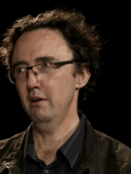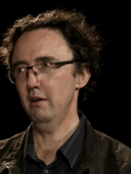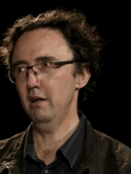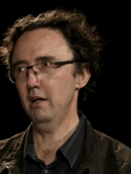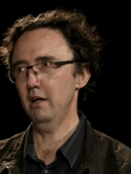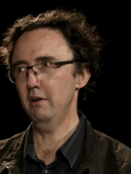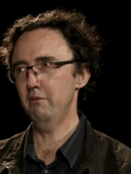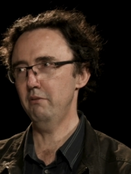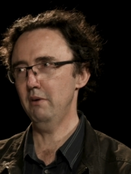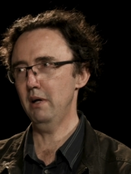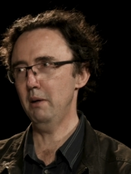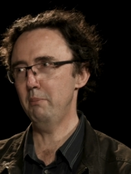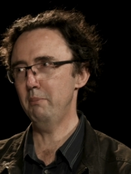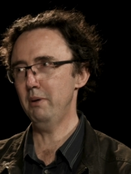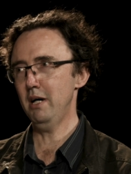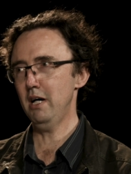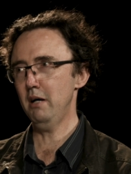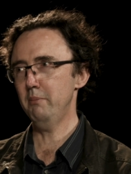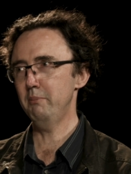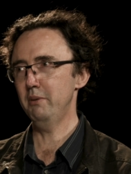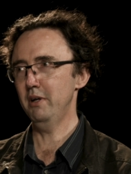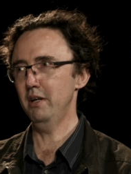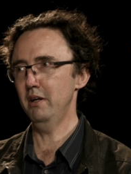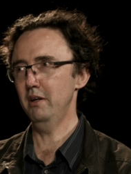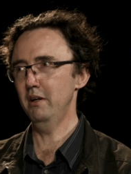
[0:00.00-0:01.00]
a, a,
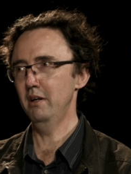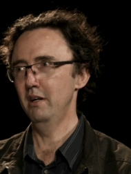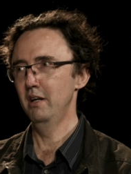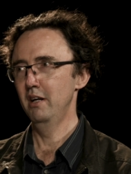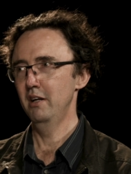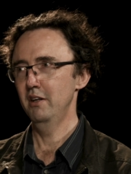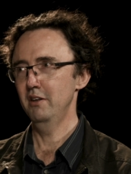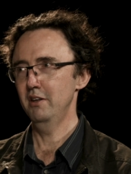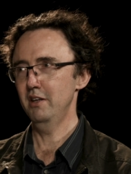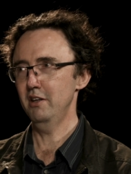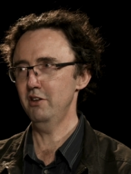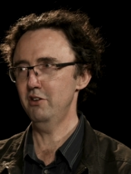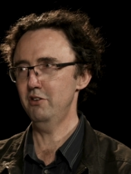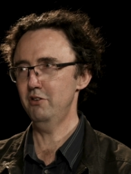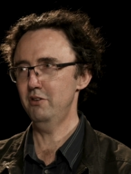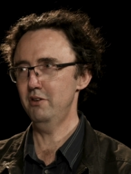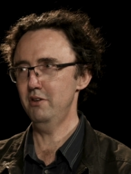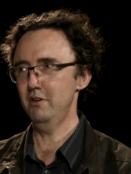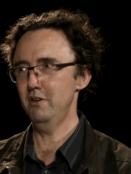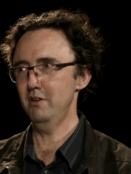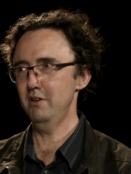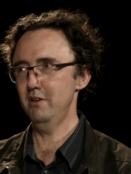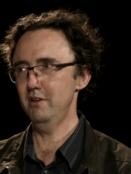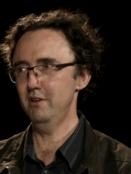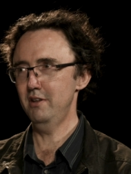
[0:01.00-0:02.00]
puppet that's mm.
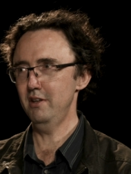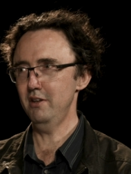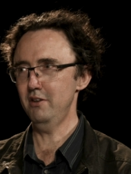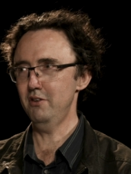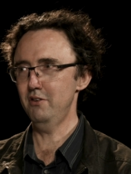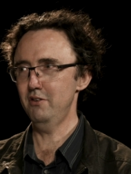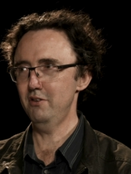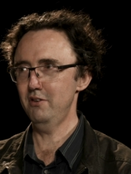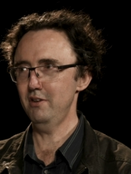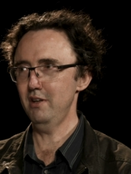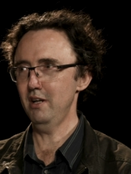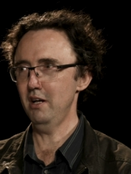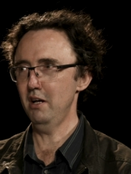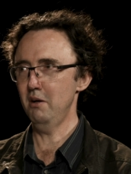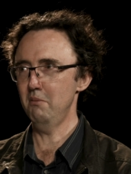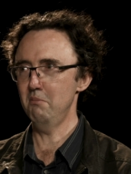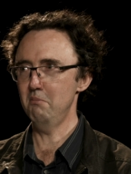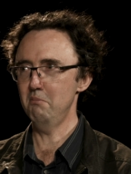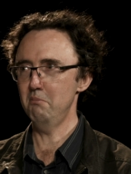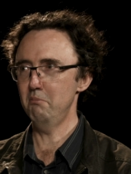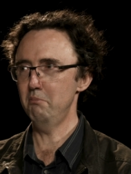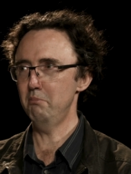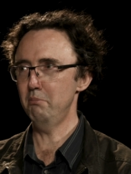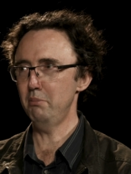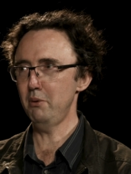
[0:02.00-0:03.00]
that's
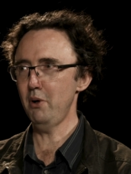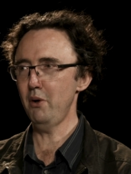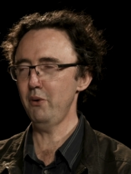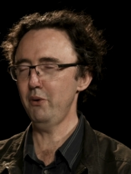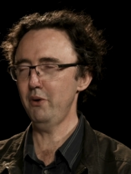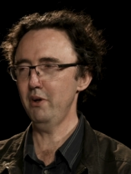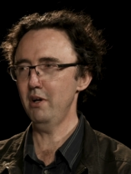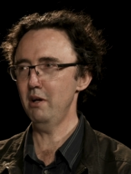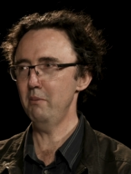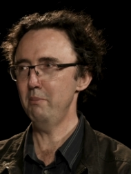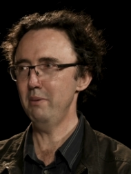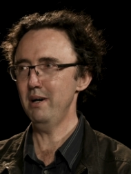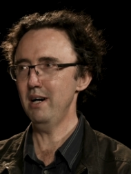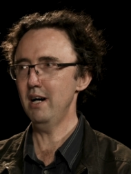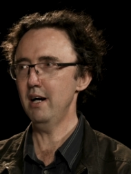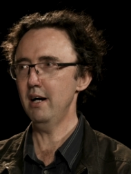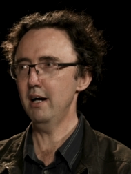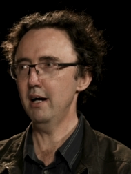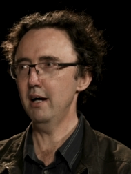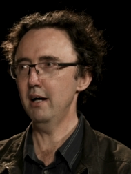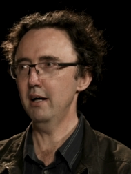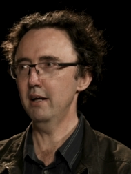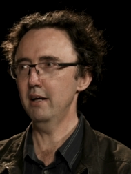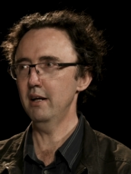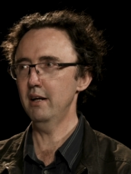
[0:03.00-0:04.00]
um, broken
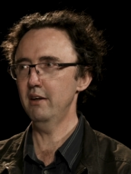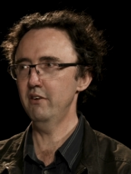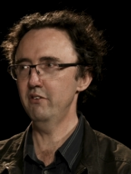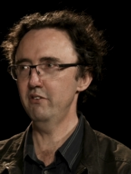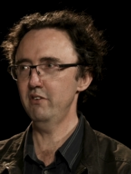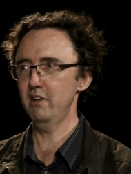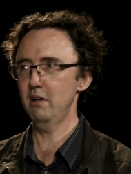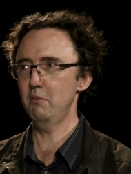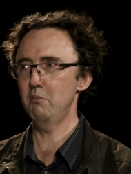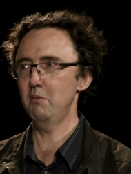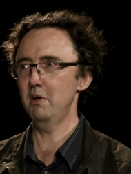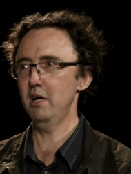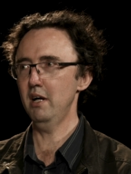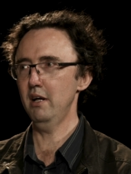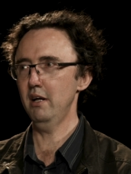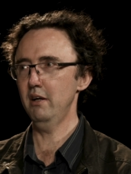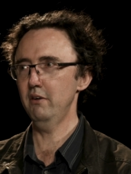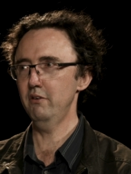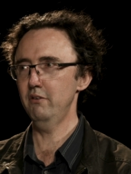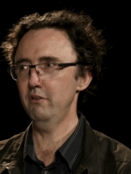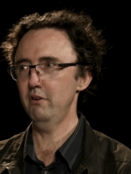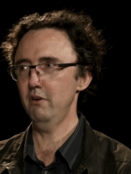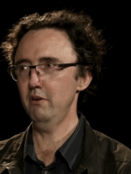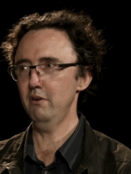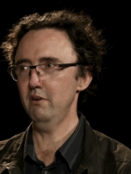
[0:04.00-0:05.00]
apart in some way.
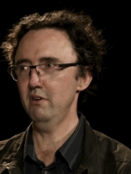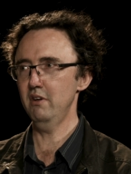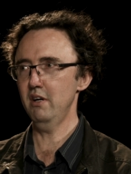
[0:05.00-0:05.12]
So in